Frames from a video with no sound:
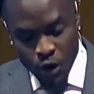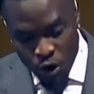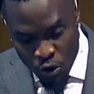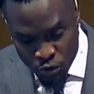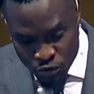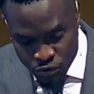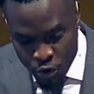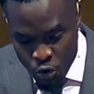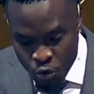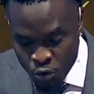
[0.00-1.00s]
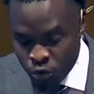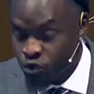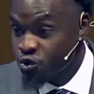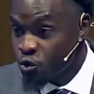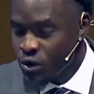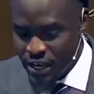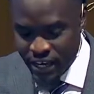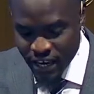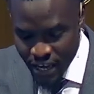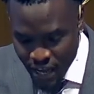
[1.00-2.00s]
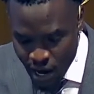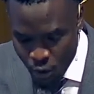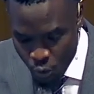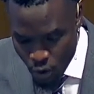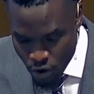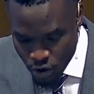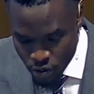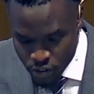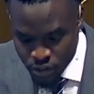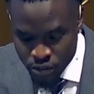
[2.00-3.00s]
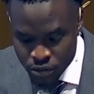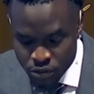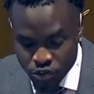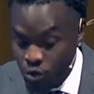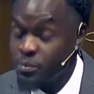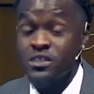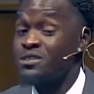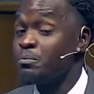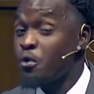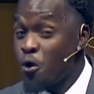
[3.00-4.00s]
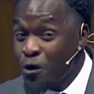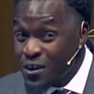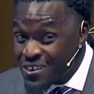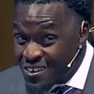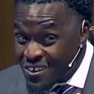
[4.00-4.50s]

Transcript: those who truly cannot work should be supported,